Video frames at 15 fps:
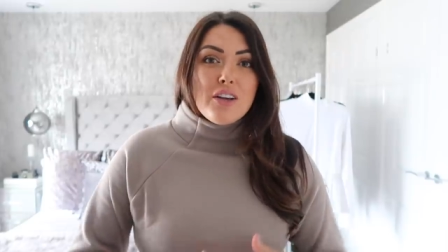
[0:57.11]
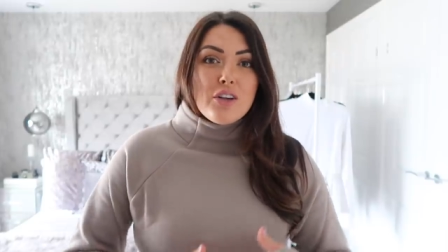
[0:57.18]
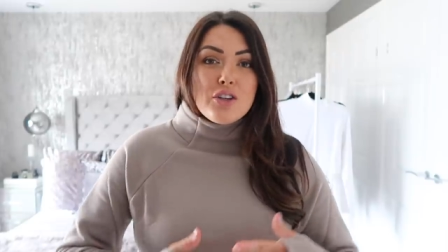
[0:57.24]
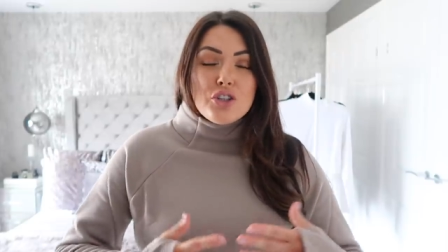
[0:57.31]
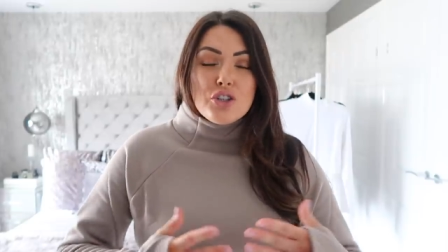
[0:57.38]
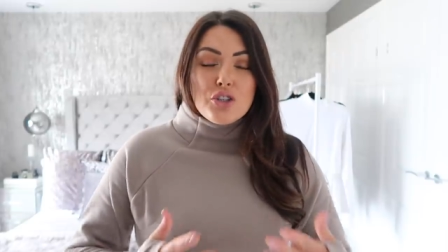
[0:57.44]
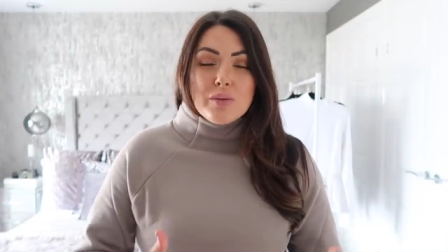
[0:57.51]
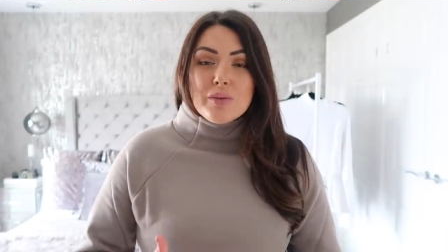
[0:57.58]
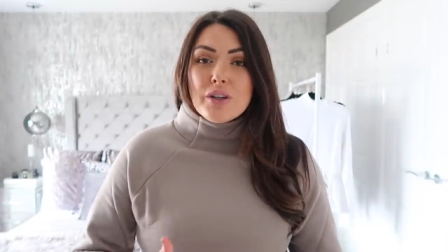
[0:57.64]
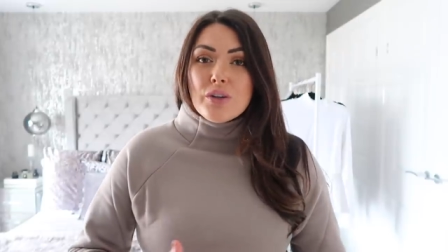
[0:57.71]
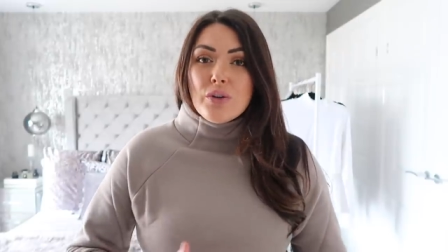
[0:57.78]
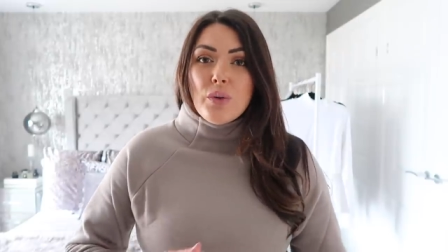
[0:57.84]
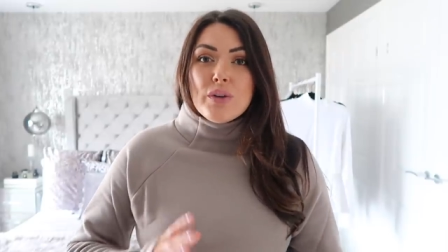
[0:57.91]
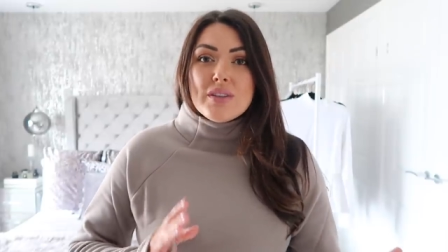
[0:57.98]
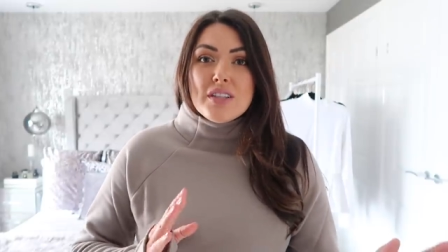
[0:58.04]
you can just shop their
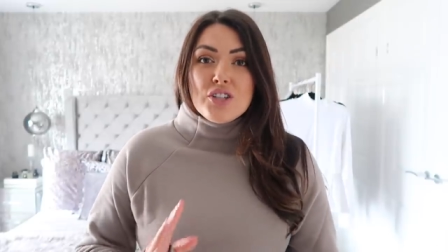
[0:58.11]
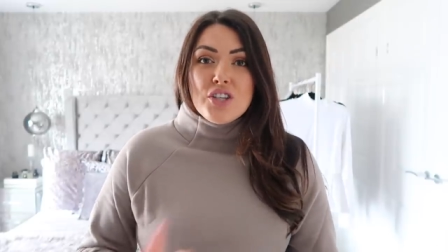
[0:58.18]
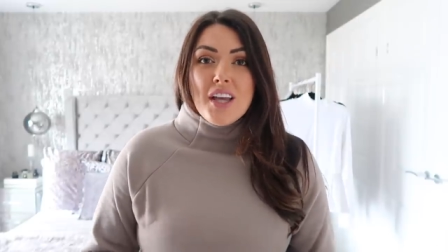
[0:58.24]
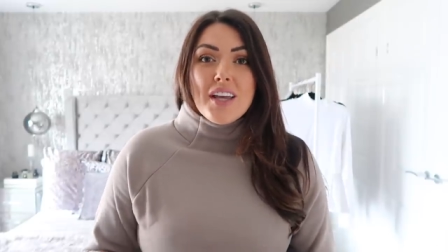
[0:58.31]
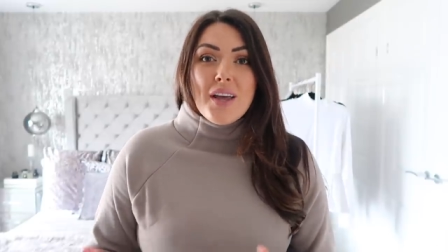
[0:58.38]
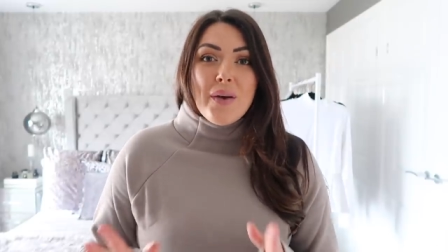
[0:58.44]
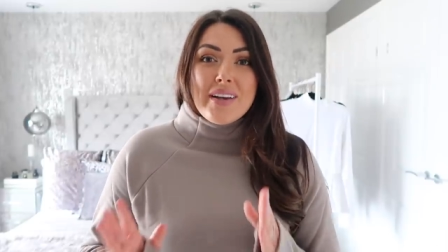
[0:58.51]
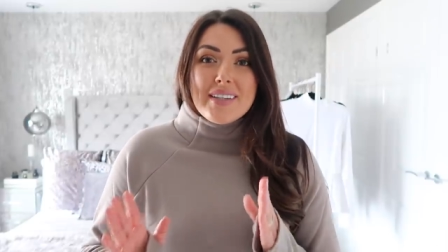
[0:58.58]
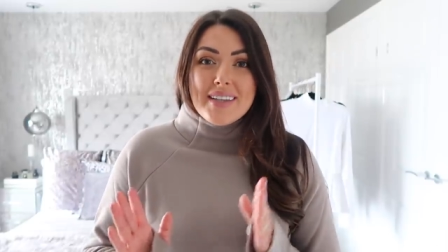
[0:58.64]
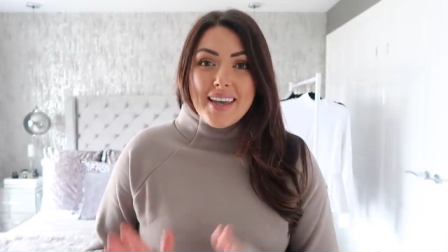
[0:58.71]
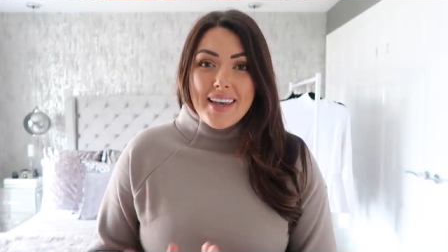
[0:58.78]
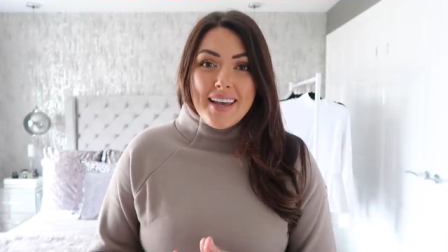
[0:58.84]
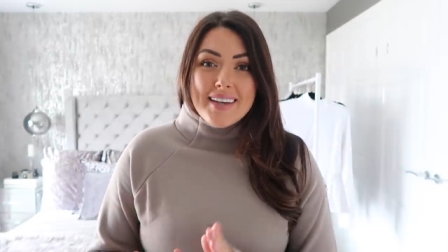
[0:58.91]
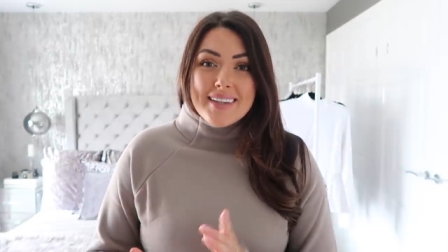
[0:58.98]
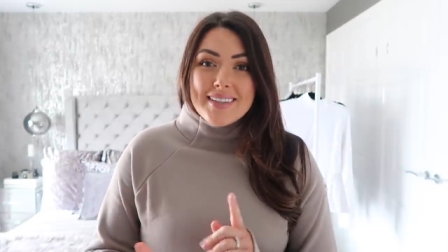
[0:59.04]
clothes and check out as a
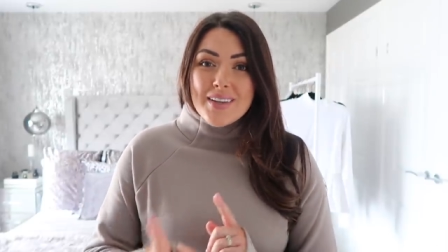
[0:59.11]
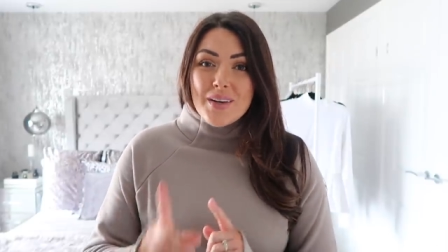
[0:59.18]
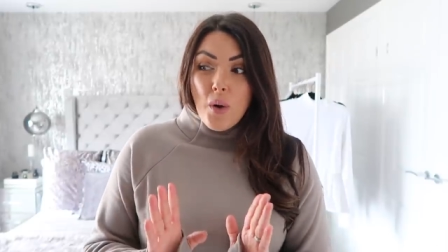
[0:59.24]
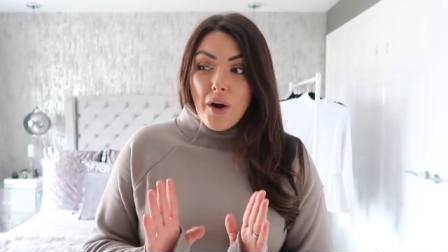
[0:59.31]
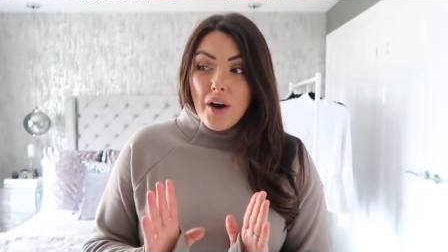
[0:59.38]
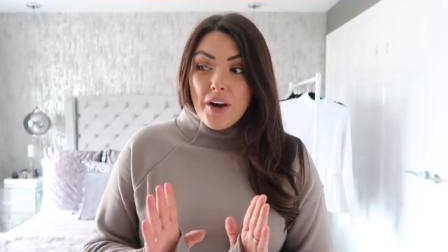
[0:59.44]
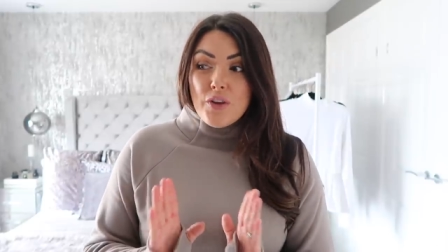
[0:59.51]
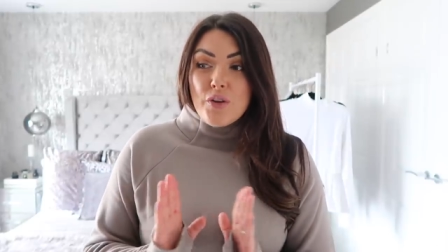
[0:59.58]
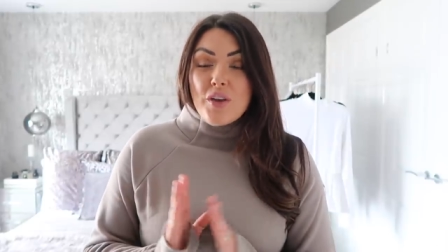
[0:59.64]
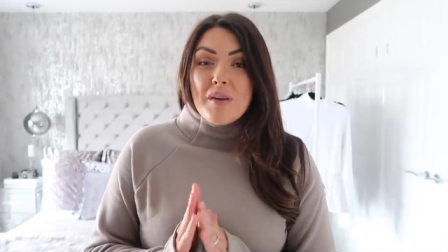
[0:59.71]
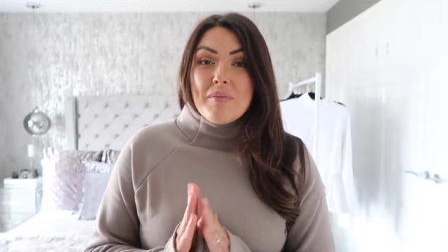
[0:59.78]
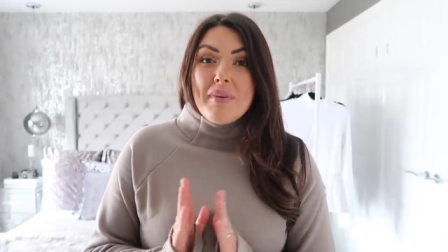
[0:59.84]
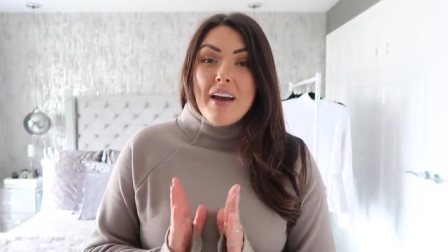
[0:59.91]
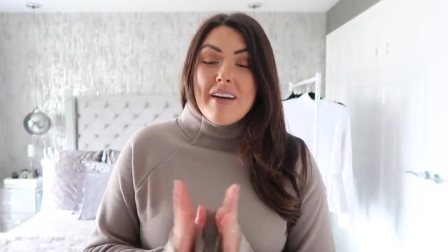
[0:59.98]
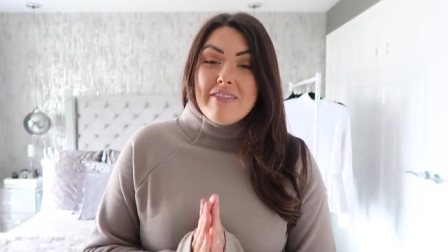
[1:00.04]
guest or you
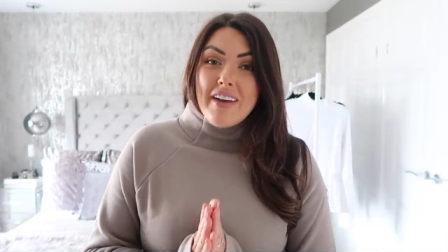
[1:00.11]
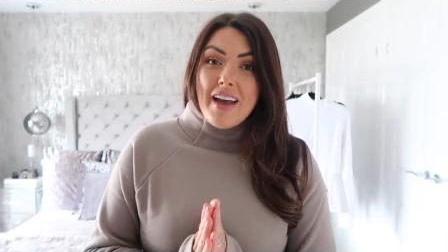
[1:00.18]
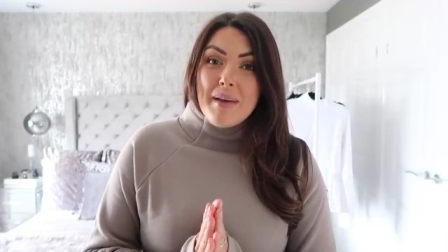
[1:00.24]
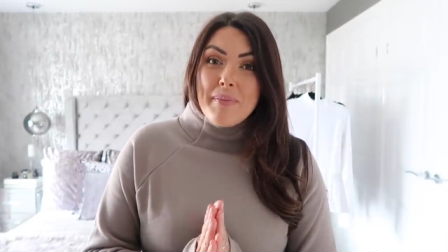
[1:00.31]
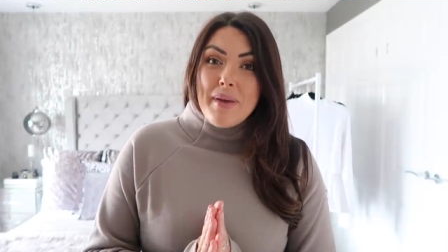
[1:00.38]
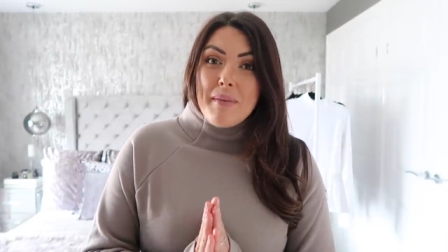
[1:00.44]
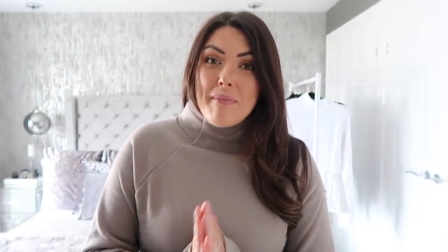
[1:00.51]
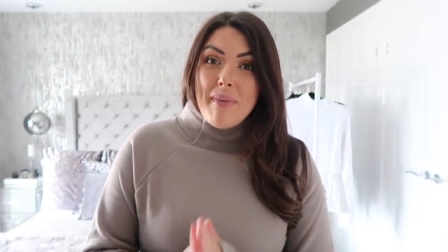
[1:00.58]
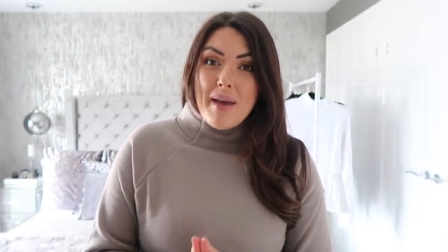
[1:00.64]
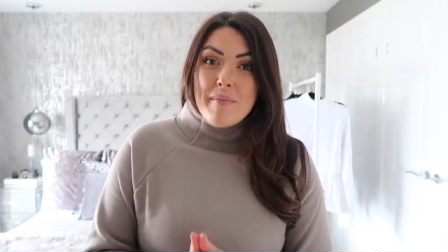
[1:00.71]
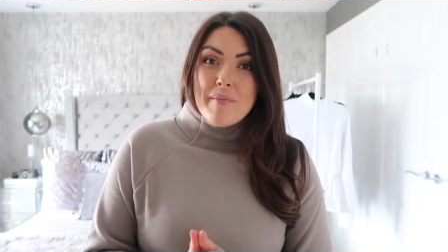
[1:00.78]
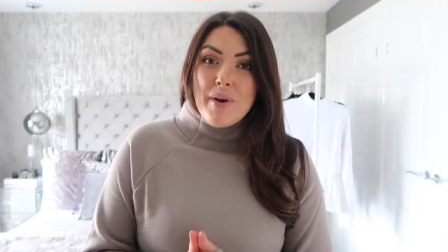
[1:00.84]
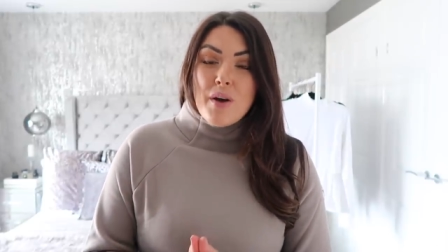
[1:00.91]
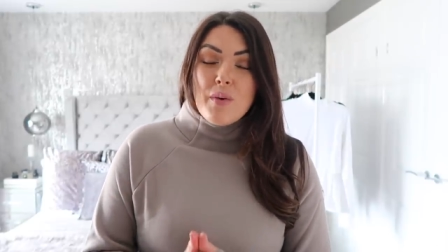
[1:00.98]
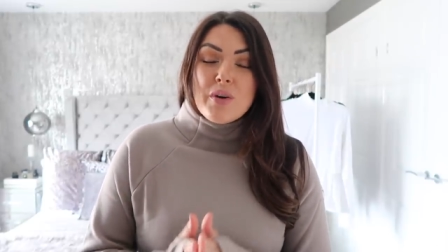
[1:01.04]
can be a VIP
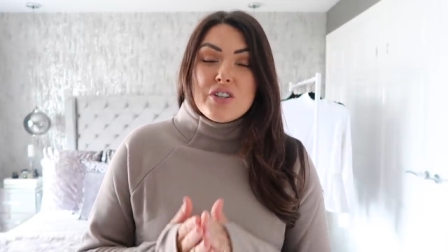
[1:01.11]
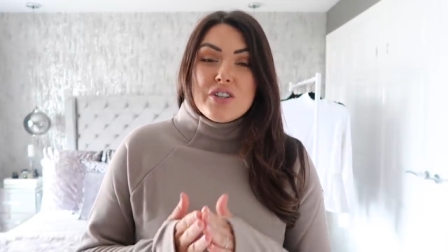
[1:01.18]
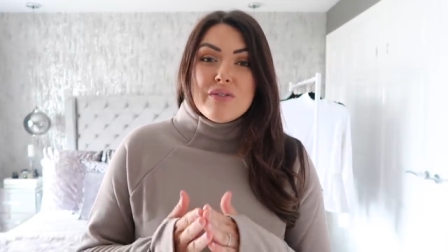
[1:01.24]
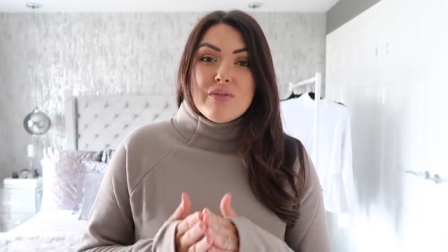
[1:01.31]
member which